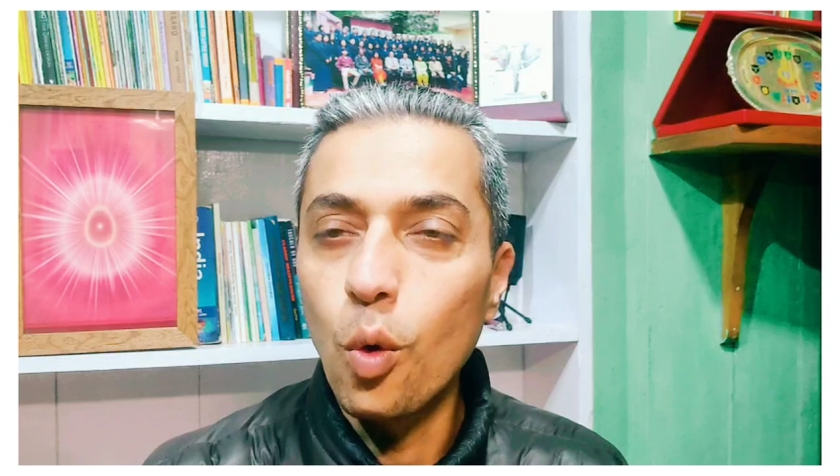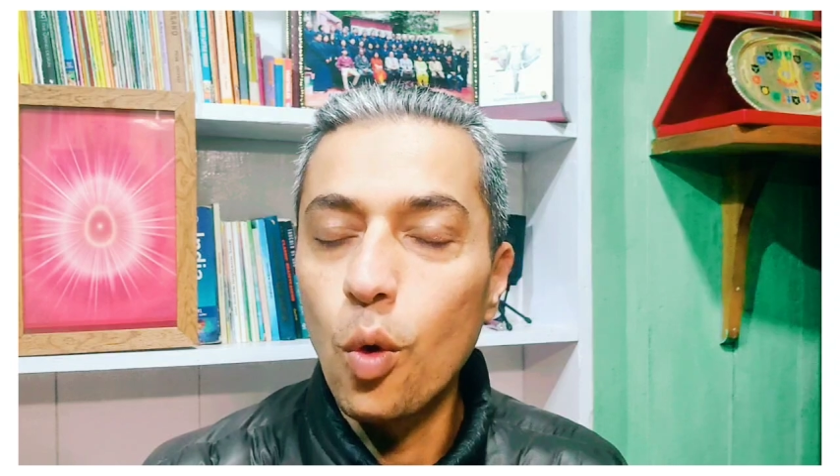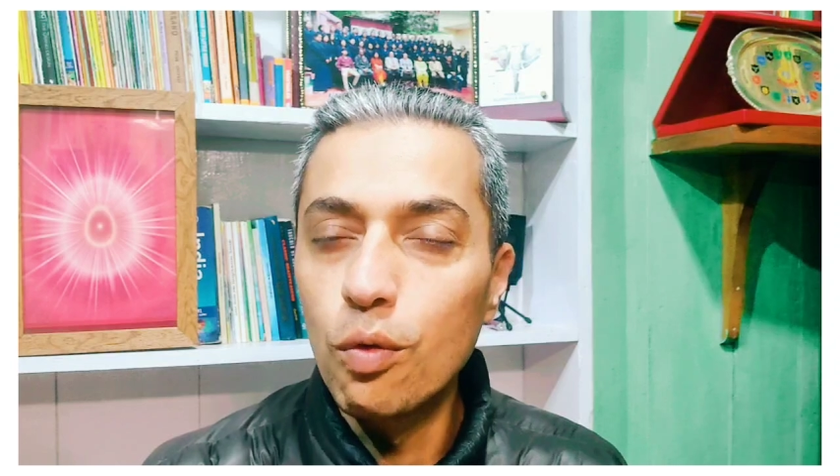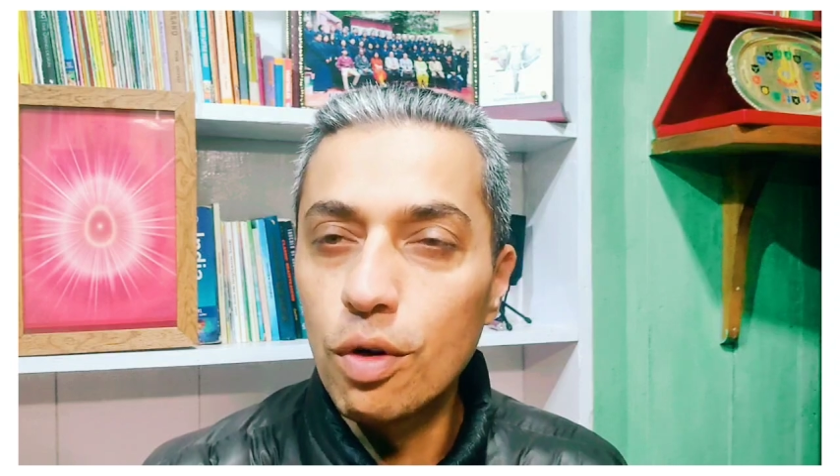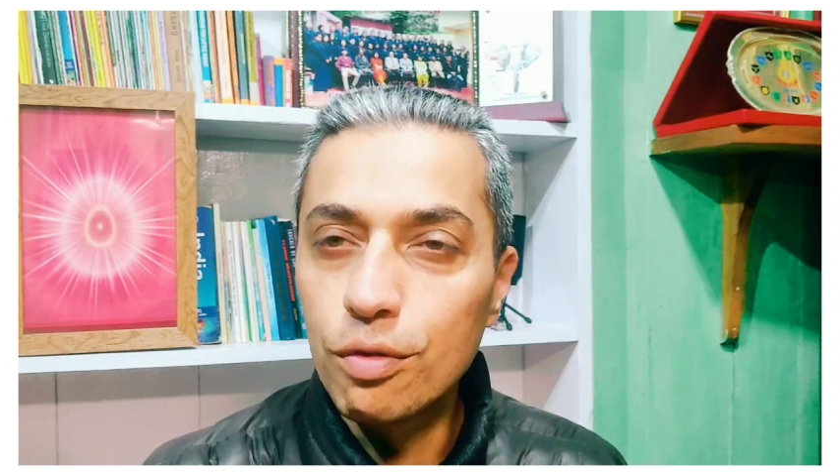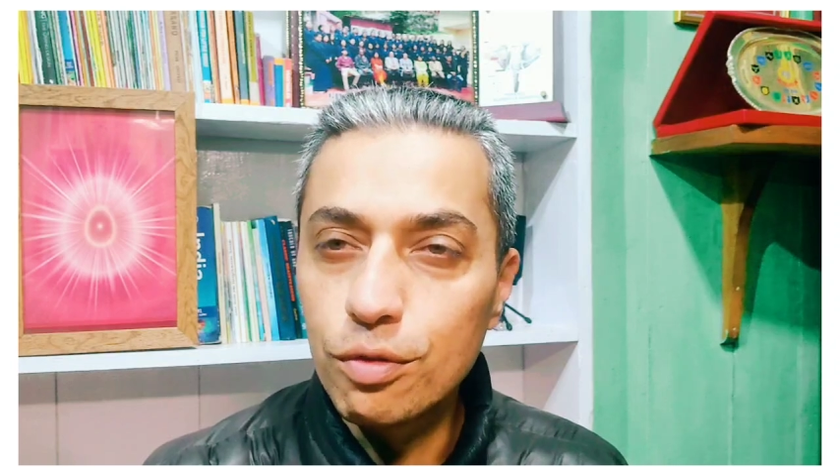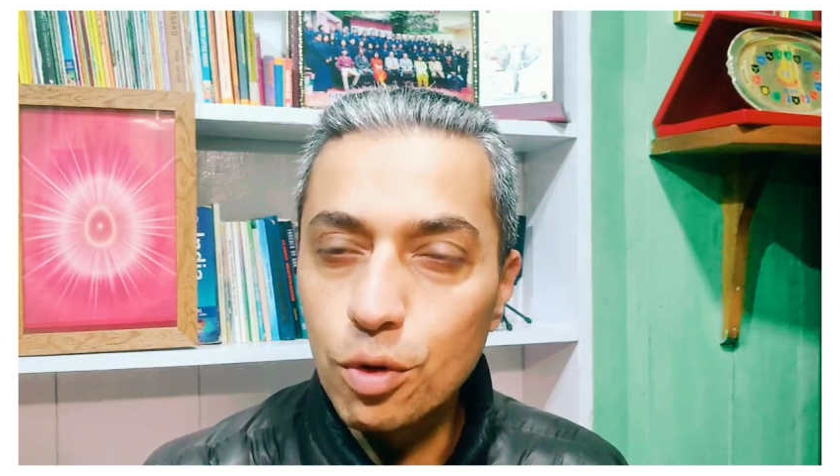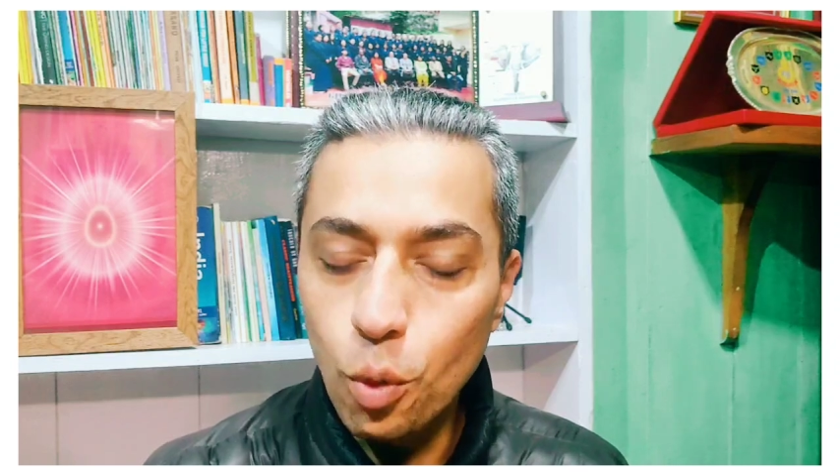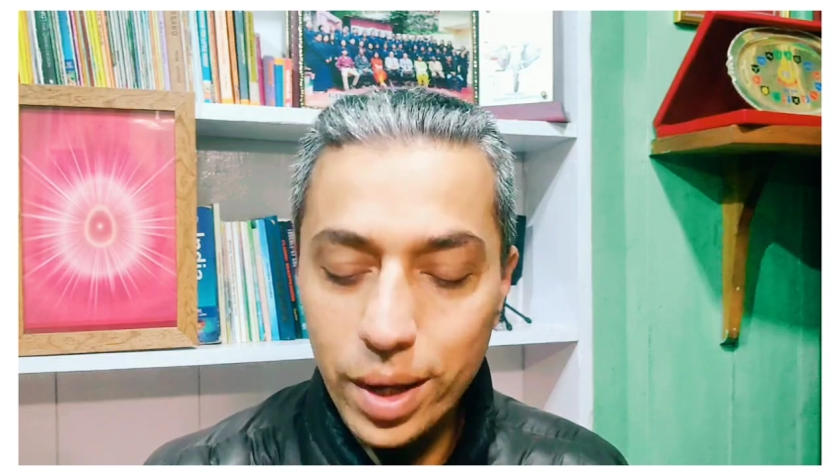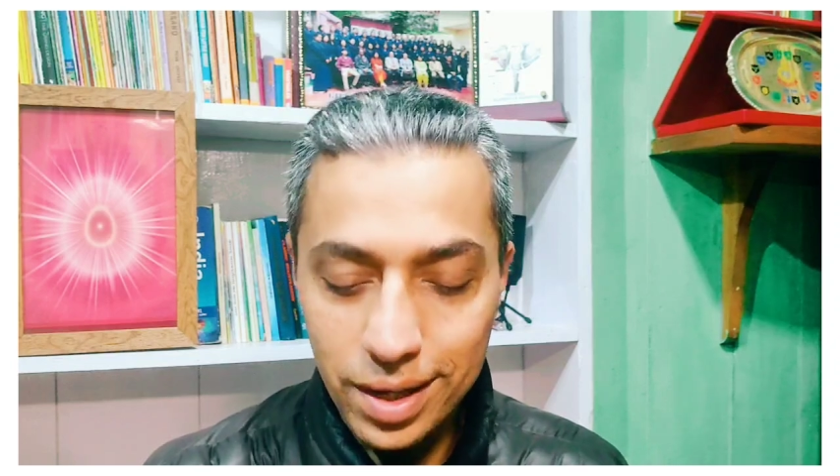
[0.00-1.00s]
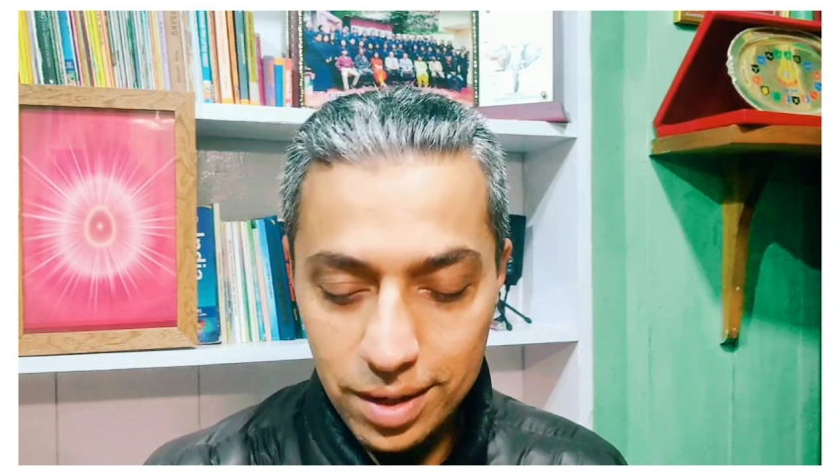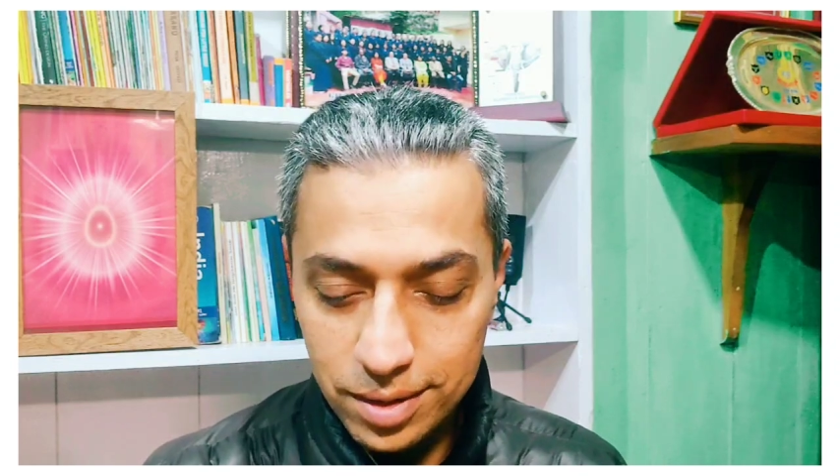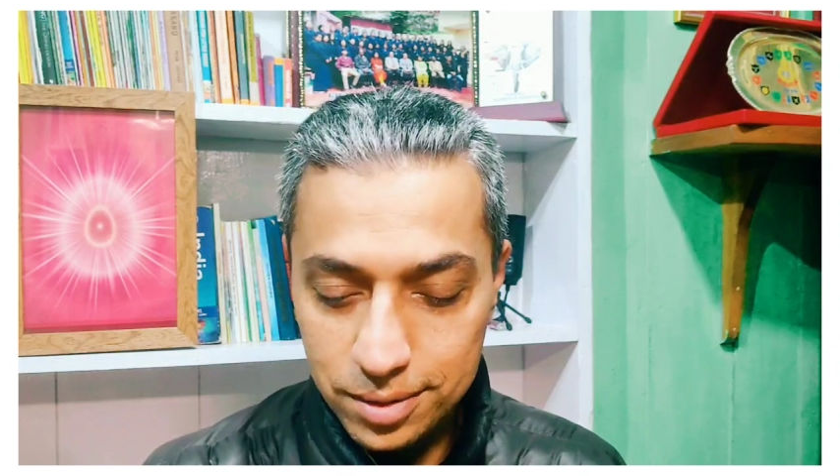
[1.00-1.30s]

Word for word: overflowing.